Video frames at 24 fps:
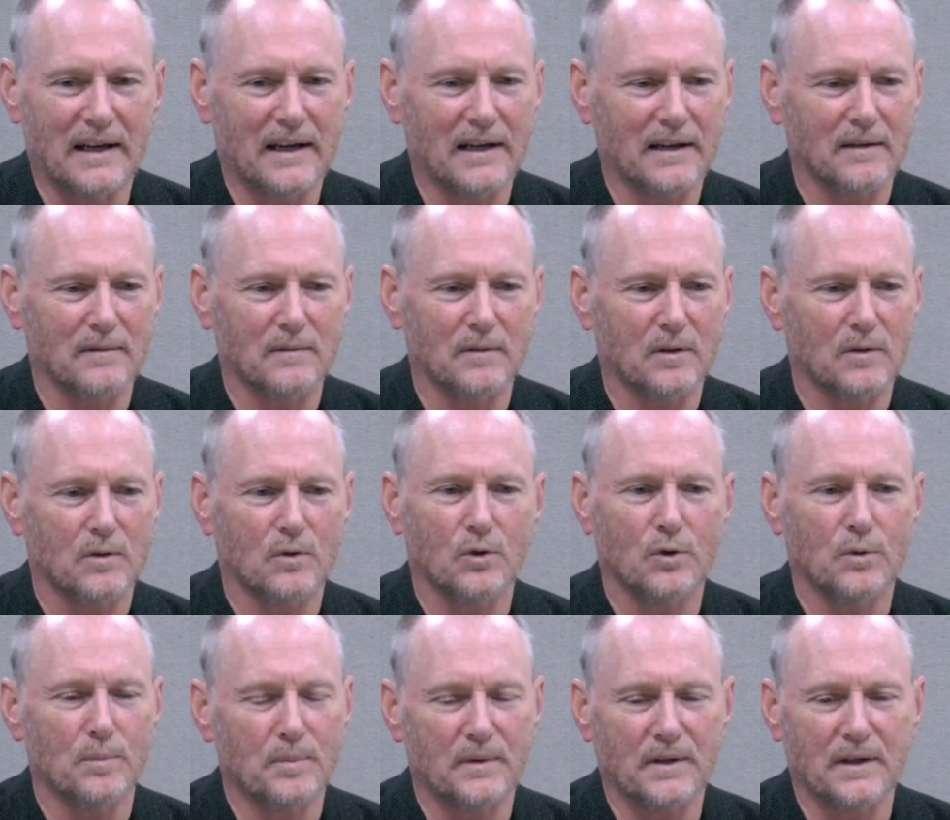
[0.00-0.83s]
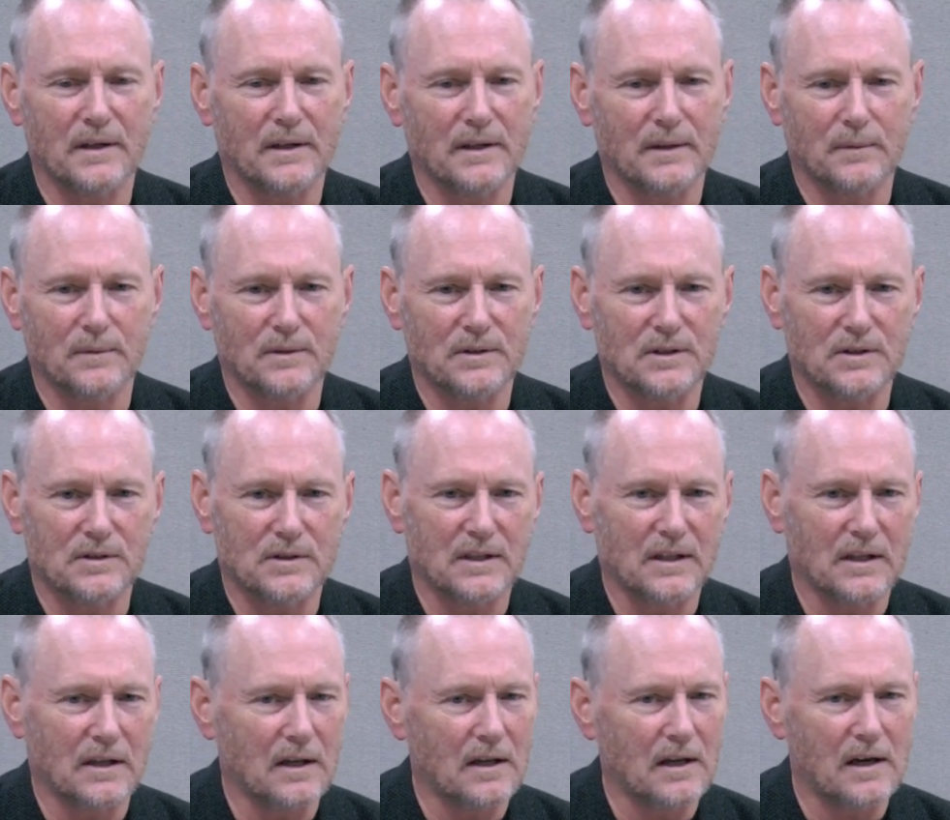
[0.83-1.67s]
I had a group there that we just
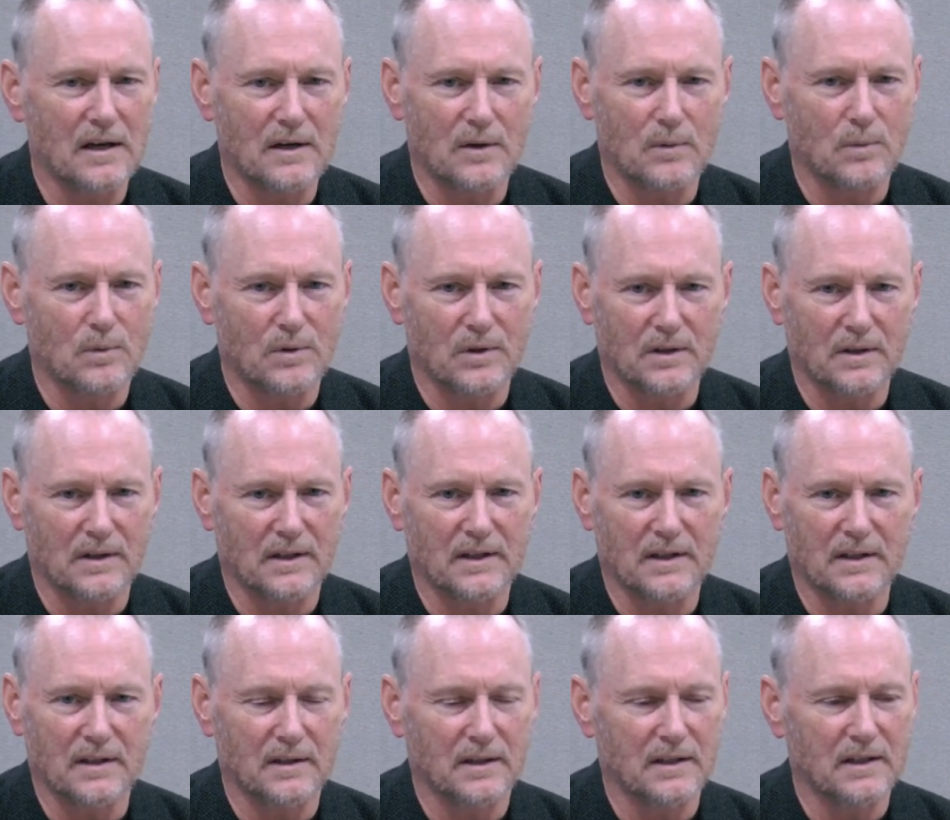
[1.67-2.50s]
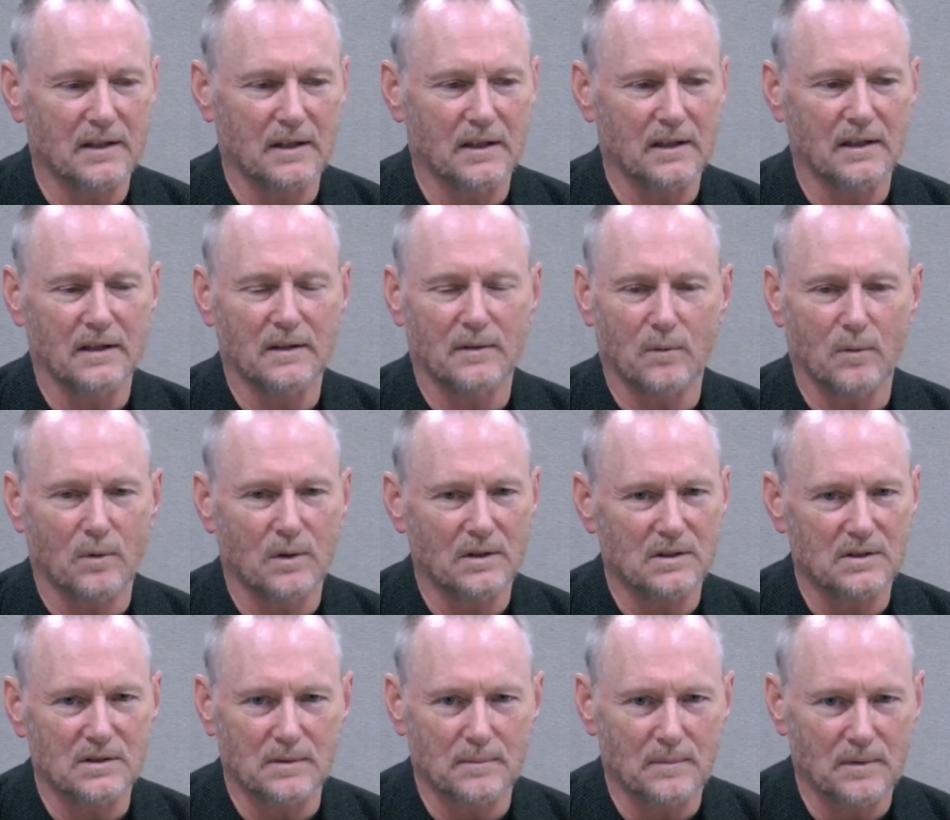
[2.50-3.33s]
did a lot of work there, and
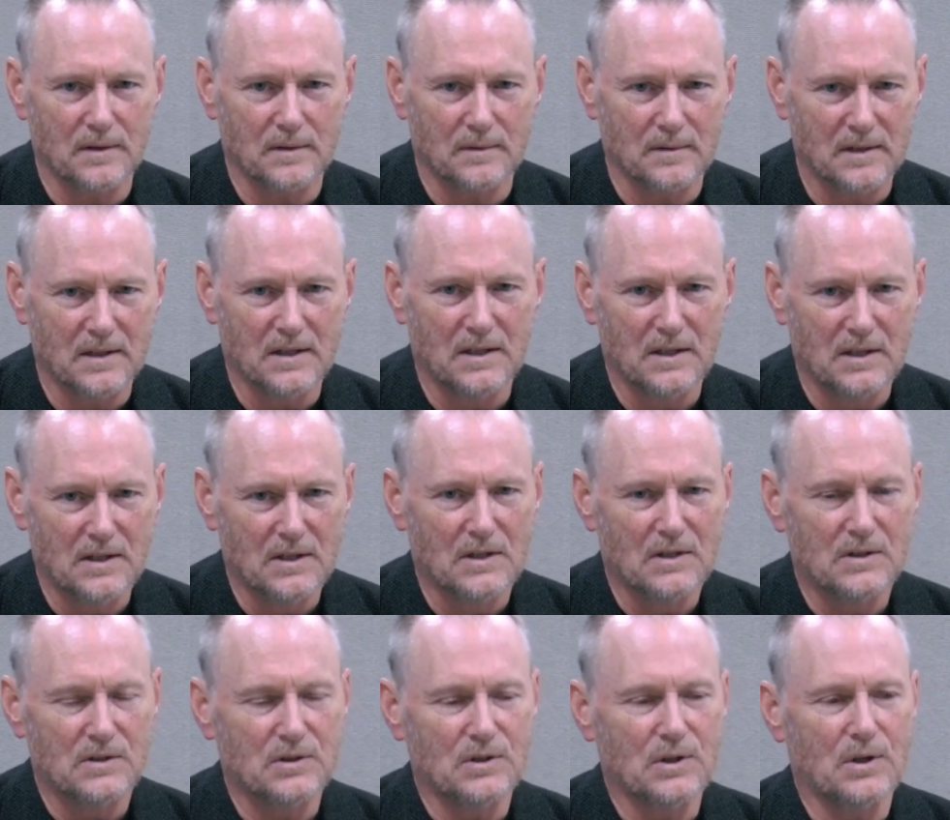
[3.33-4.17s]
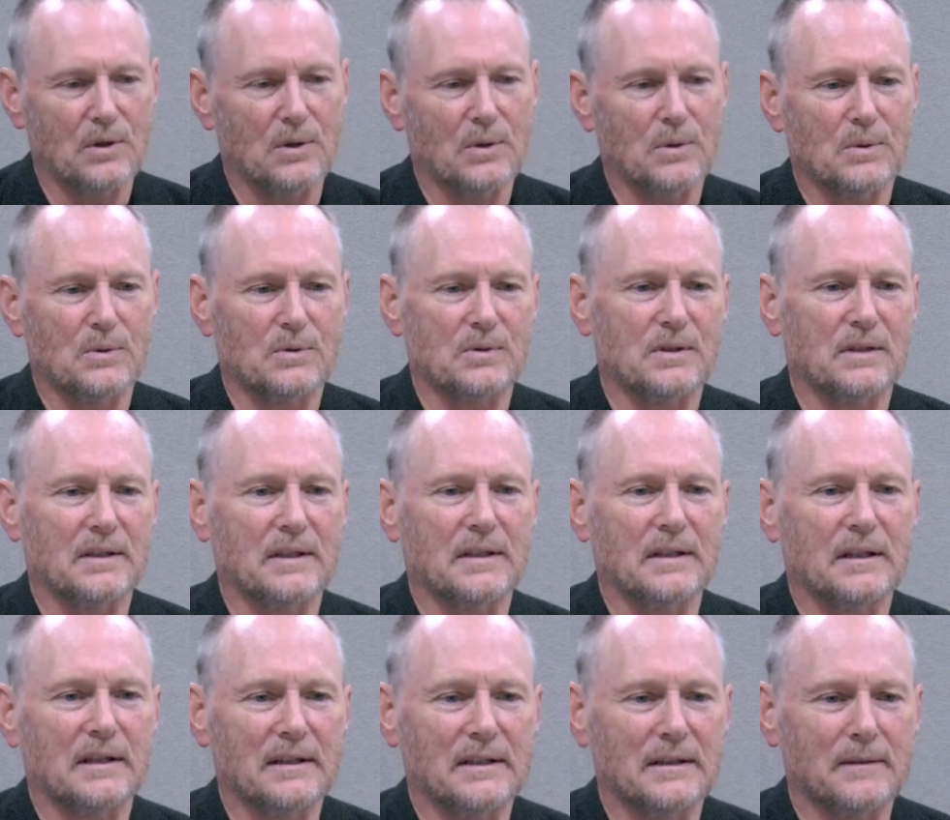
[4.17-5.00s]
won some of the shows, and
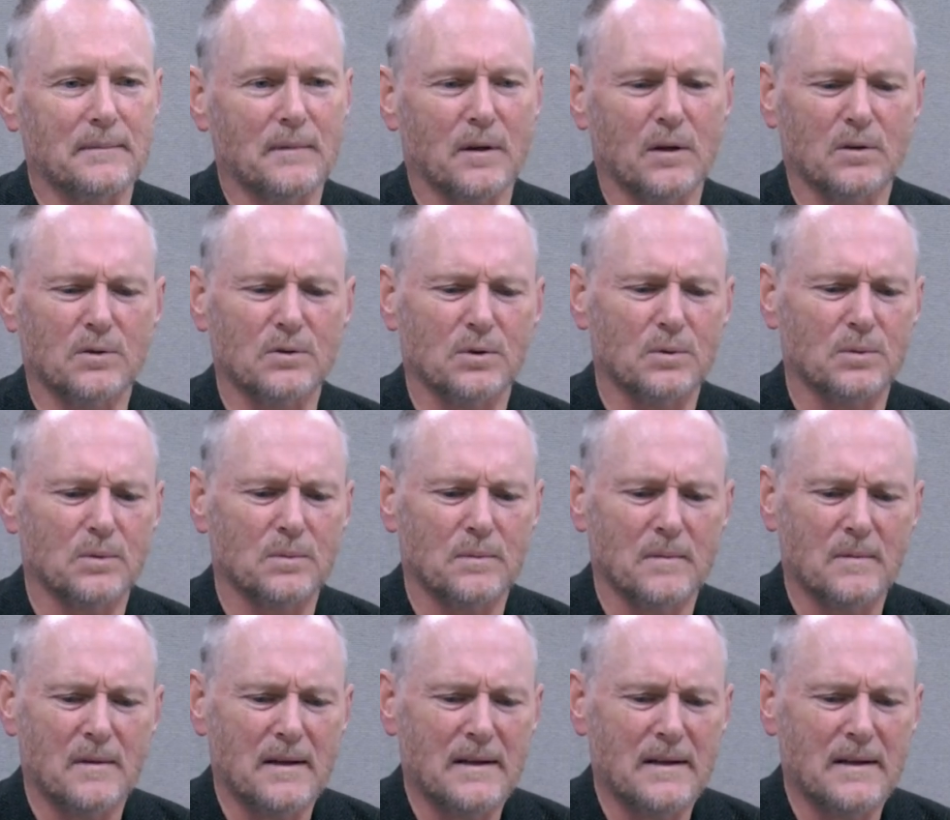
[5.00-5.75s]
then also